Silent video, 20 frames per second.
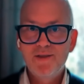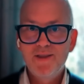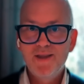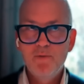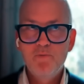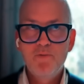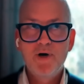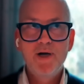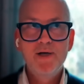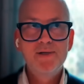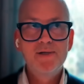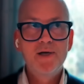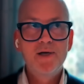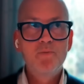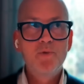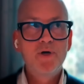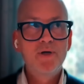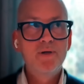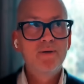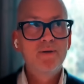by
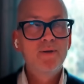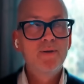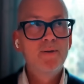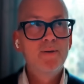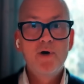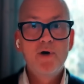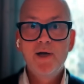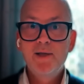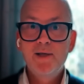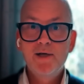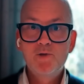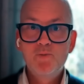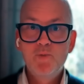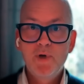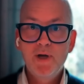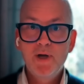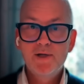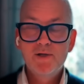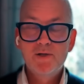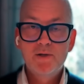Embracer, but great
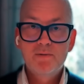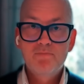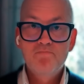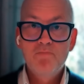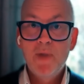experience.